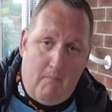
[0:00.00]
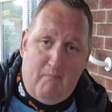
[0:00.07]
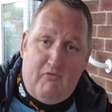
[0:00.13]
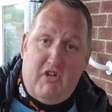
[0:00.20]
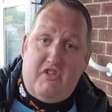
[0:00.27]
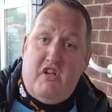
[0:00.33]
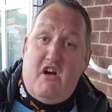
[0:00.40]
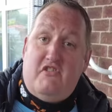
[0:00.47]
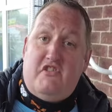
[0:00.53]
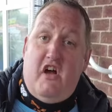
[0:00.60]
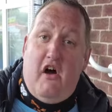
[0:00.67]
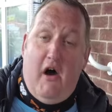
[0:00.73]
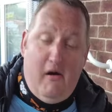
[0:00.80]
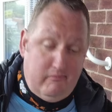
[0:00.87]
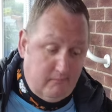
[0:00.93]
The
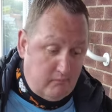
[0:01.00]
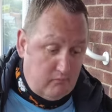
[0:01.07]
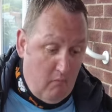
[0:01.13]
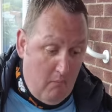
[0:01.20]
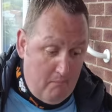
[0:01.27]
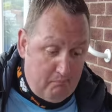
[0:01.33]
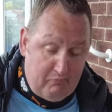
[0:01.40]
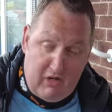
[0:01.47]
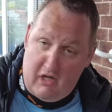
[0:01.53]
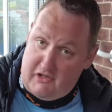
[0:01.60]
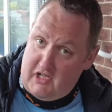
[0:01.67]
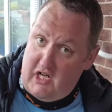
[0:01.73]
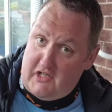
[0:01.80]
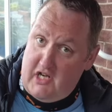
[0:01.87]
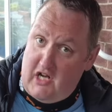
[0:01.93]
tartar
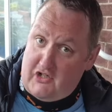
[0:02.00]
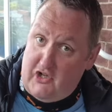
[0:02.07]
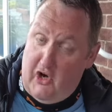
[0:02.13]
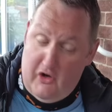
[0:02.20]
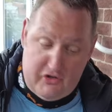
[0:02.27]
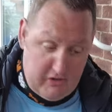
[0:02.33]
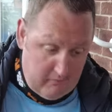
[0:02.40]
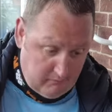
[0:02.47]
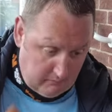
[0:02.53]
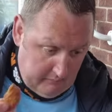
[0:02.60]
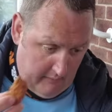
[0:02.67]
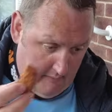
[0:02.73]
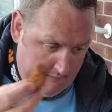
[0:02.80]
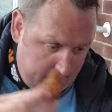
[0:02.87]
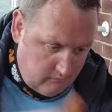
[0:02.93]
sauce.
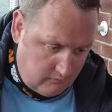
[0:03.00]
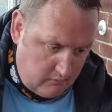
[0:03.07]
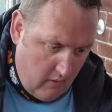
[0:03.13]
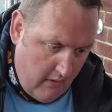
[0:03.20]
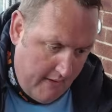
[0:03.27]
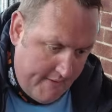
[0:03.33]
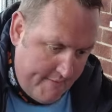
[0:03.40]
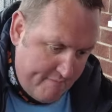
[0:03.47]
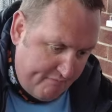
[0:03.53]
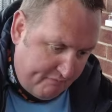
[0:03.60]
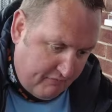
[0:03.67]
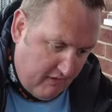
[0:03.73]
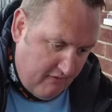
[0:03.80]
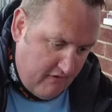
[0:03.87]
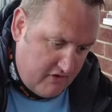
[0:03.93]

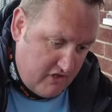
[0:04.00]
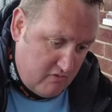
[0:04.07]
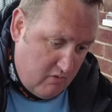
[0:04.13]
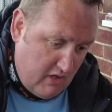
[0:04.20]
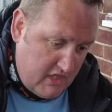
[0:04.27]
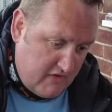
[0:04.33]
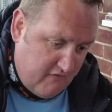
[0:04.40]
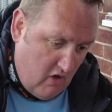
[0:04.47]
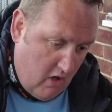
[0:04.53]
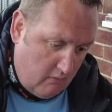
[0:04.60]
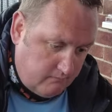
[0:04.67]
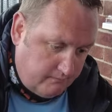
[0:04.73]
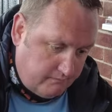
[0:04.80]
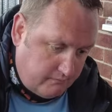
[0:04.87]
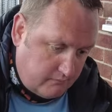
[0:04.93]
This is what it's for.
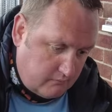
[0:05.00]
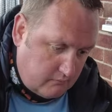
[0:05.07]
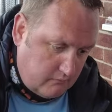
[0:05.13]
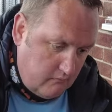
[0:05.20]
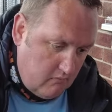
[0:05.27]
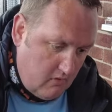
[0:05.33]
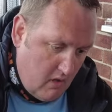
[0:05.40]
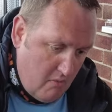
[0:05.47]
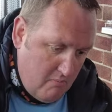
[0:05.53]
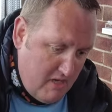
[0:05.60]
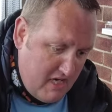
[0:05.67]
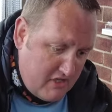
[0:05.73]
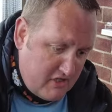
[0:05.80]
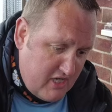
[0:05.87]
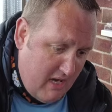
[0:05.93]
A
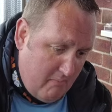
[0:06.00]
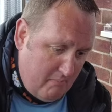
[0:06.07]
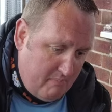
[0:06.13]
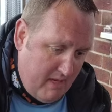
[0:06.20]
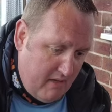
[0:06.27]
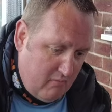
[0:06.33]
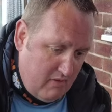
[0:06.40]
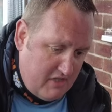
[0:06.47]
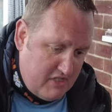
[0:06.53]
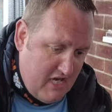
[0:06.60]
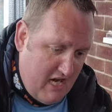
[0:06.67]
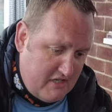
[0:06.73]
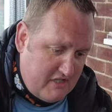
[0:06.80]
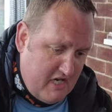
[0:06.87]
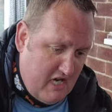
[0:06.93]
bit of scampi with
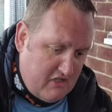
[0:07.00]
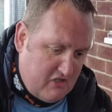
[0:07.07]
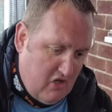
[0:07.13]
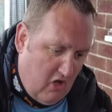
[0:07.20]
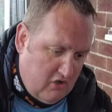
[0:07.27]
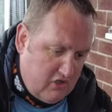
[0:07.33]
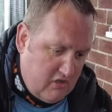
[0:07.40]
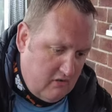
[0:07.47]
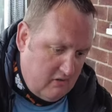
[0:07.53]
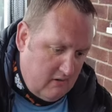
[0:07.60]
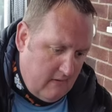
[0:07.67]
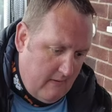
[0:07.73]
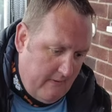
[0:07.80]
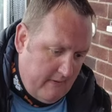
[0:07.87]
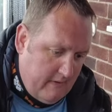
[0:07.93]
tartar sauce.
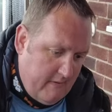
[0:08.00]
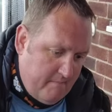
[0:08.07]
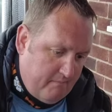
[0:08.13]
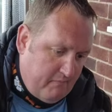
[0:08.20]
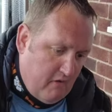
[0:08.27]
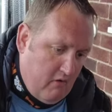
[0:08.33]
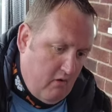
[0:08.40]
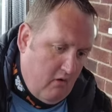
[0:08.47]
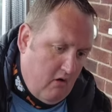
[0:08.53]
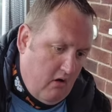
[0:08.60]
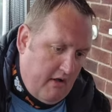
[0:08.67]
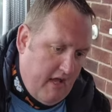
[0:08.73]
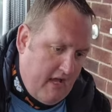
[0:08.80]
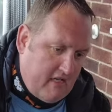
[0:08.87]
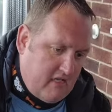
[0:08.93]
Oh
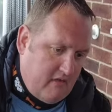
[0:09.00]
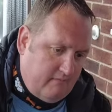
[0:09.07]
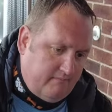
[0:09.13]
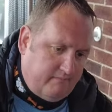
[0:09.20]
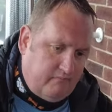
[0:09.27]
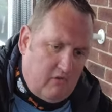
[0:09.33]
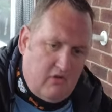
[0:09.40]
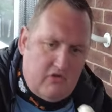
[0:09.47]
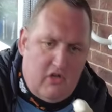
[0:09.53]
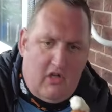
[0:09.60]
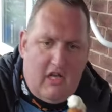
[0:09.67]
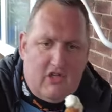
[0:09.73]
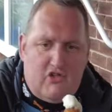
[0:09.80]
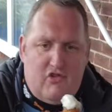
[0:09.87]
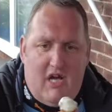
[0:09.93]
yes. So
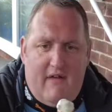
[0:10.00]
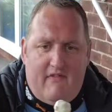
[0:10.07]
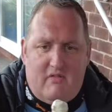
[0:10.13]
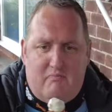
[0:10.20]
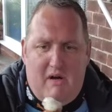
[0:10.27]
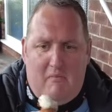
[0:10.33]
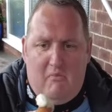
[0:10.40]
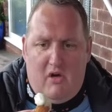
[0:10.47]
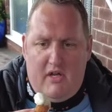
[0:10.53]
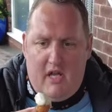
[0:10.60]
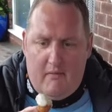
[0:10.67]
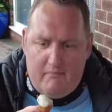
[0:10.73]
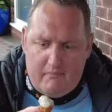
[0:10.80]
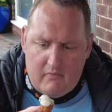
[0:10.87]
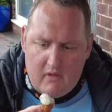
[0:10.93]
let's try this bad boy here.